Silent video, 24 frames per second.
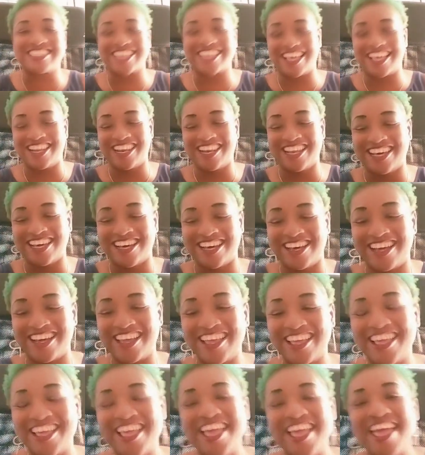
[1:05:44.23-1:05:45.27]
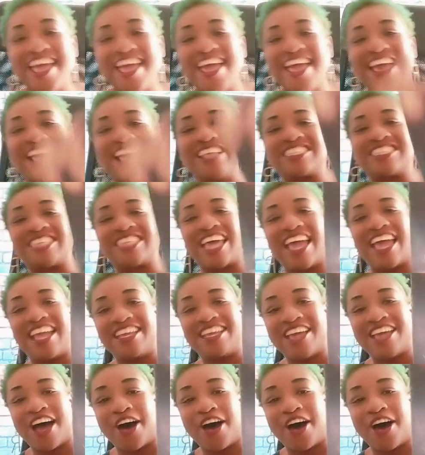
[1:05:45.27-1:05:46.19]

shit is hilarious. Look, he's saying,